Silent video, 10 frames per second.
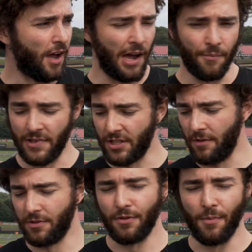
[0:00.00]
in
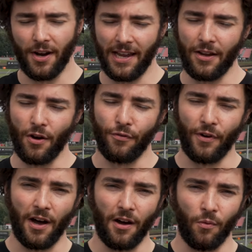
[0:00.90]
terms of the MK8 Golf
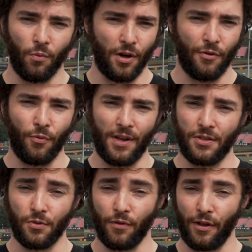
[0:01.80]
R, what have we
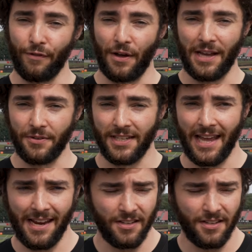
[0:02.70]
sort of like found out today?